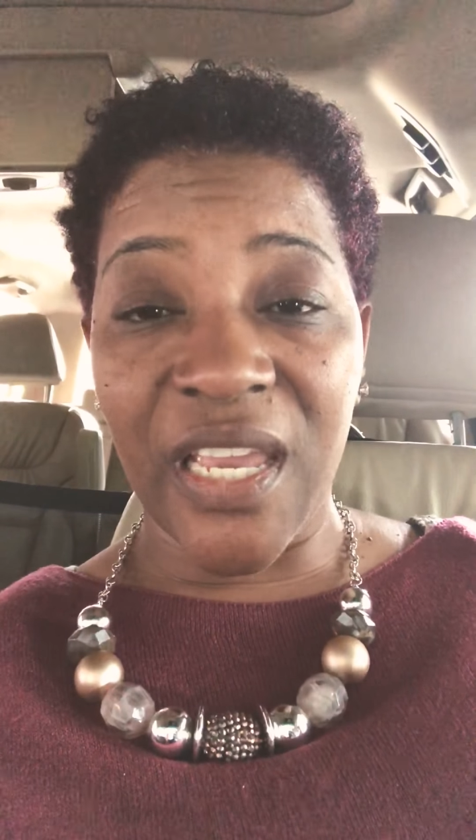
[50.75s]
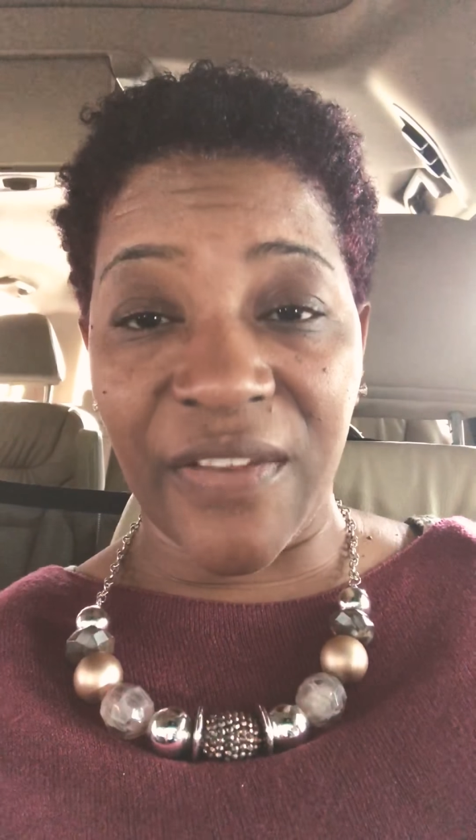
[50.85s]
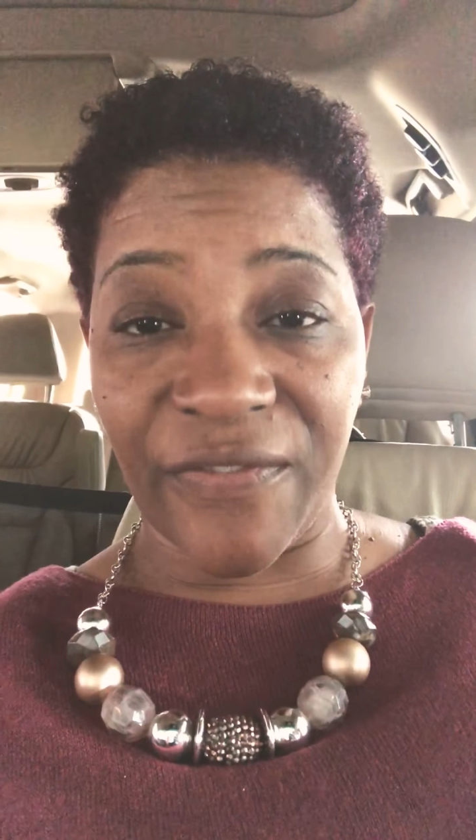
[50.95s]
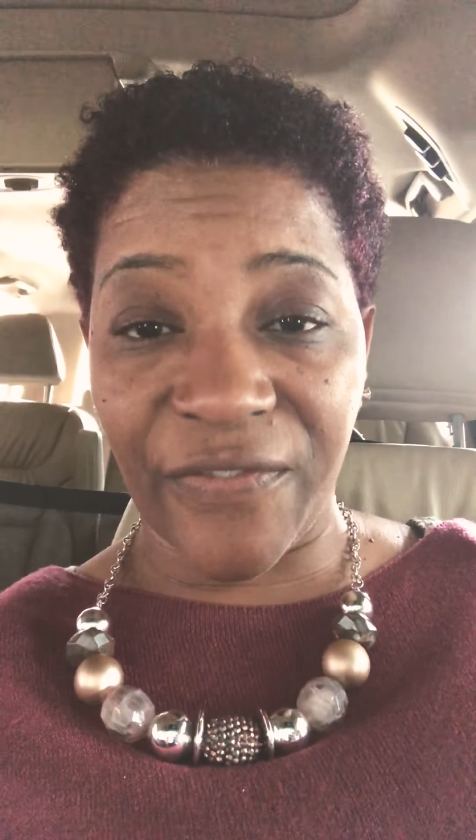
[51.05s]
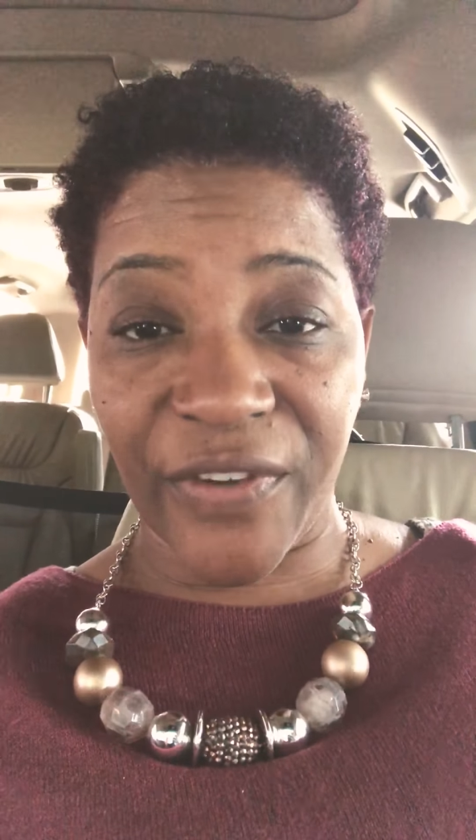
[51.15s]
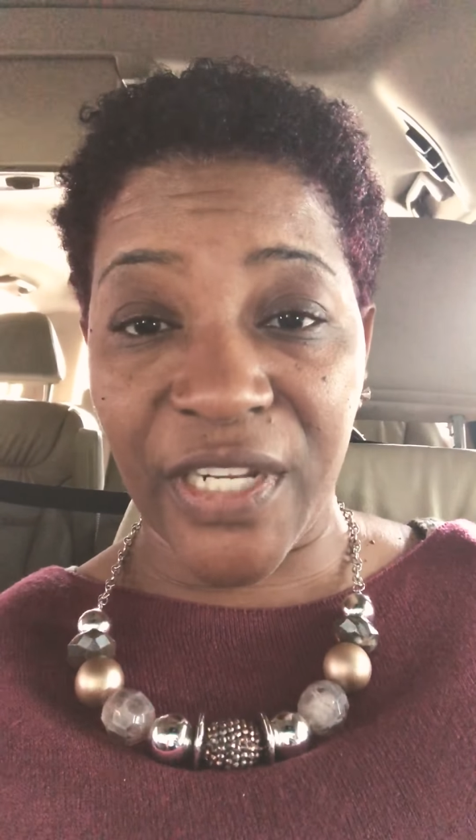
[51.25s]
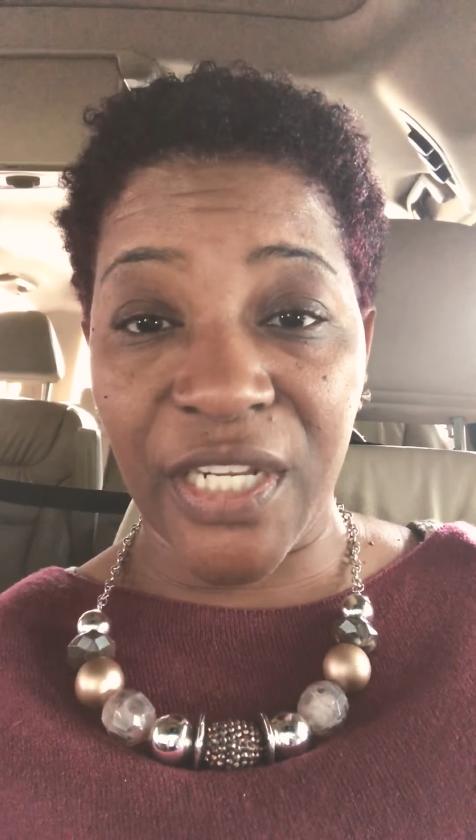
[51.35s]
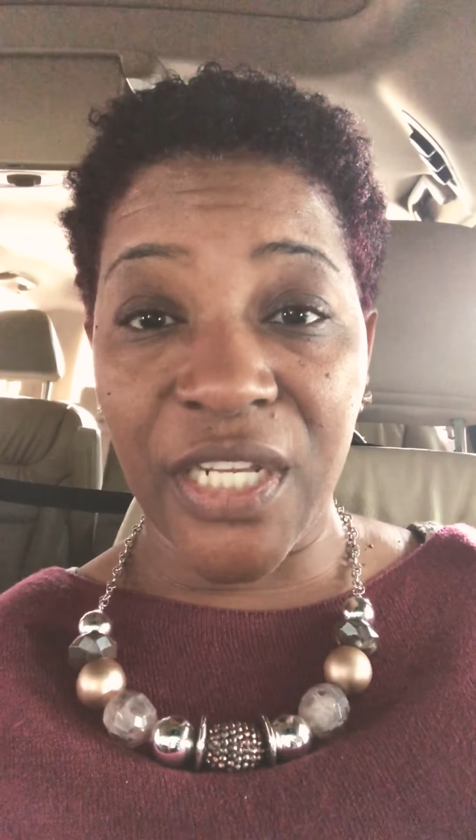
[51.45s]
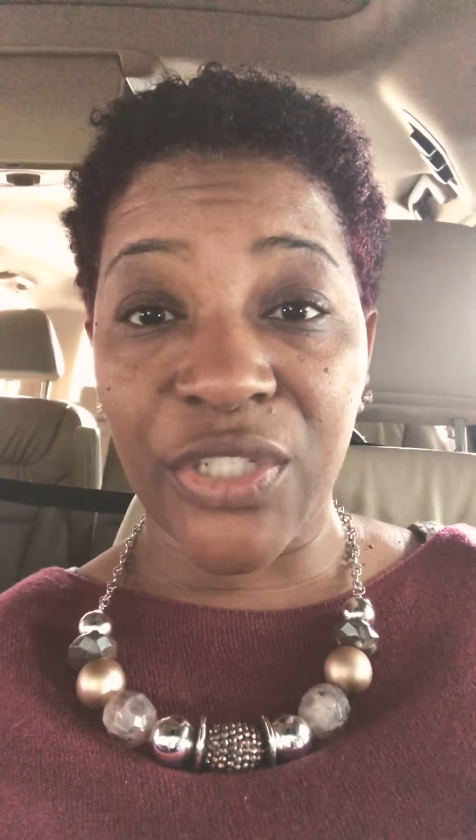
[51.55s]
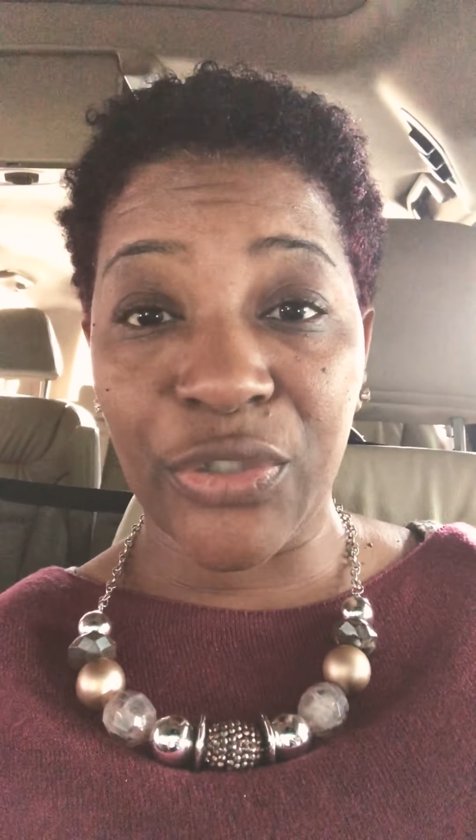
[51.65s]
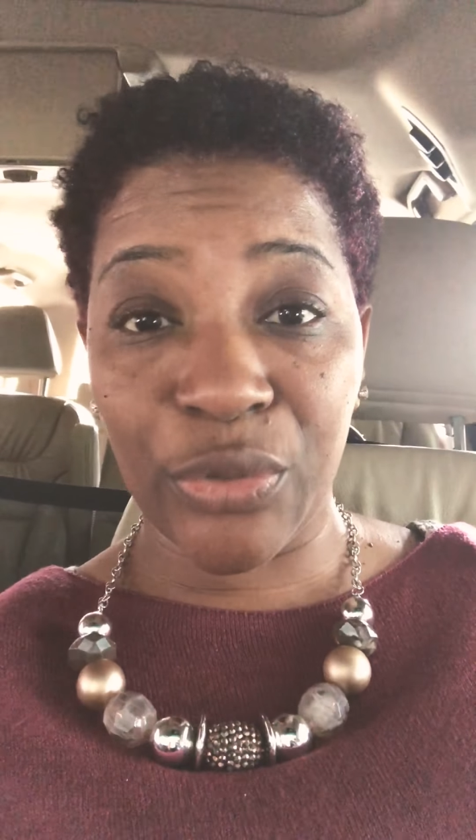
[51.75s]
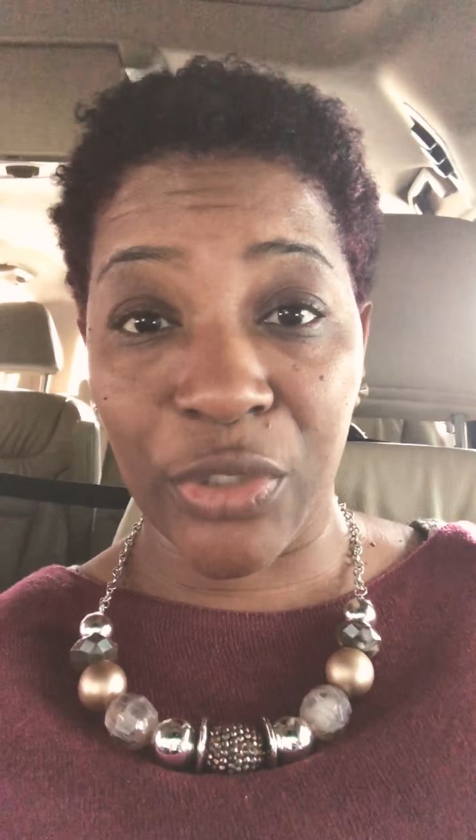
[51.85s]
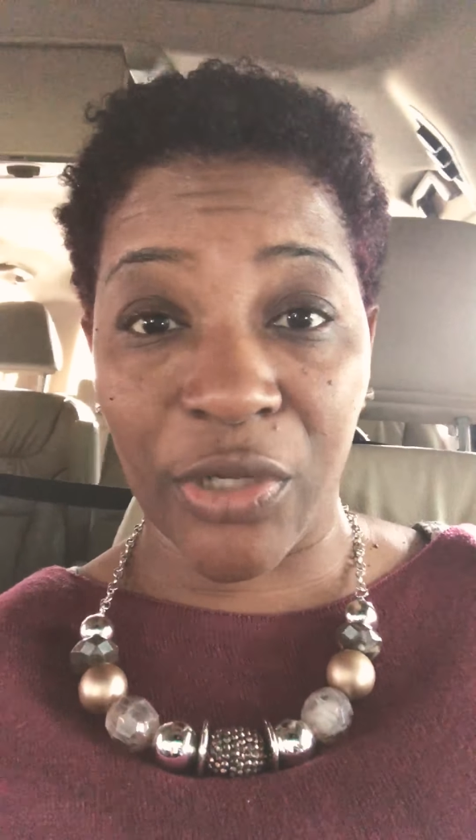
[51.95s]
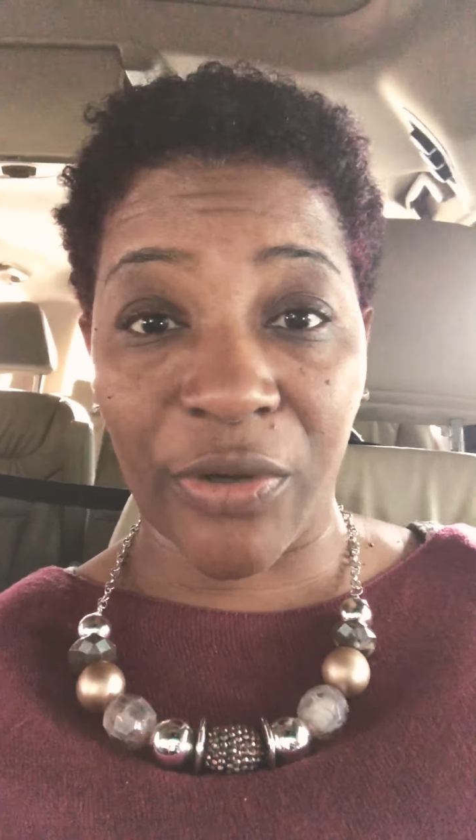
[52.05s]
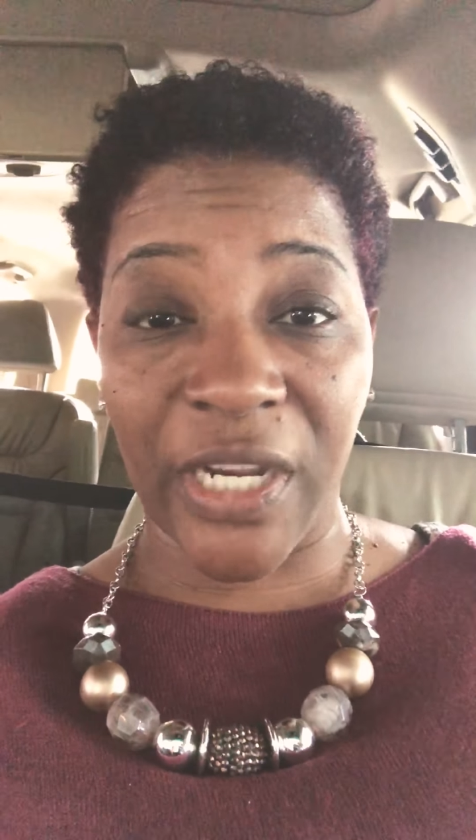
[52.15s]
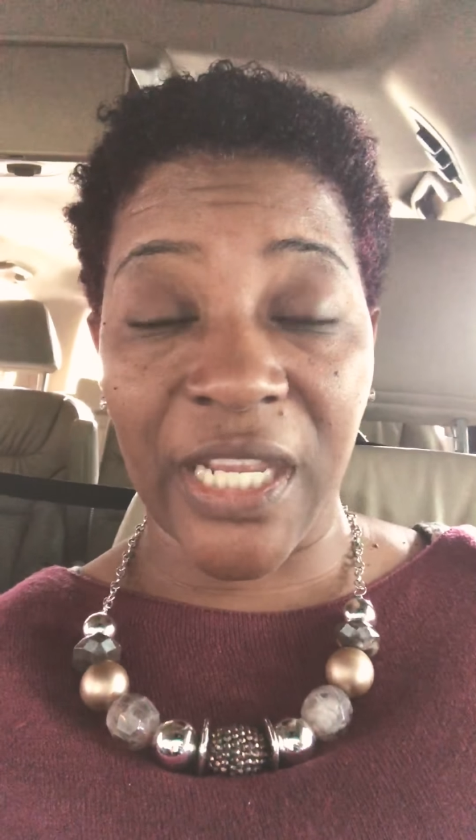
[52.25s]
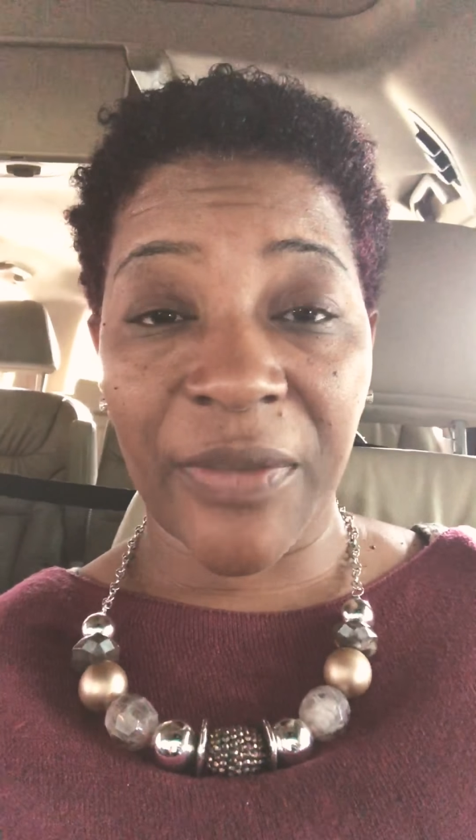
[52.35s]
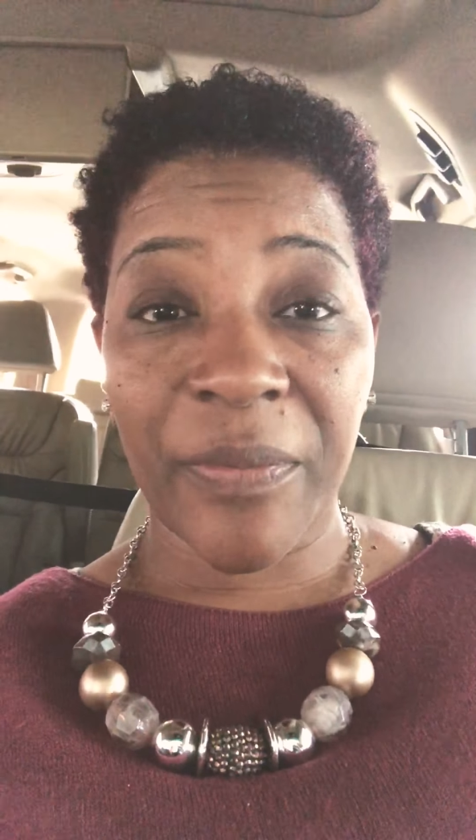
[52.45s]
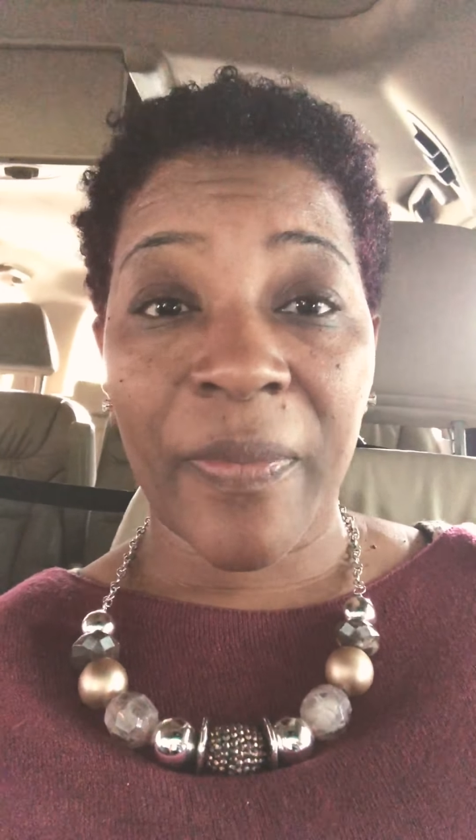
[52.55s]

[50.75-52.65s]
in free jewelry,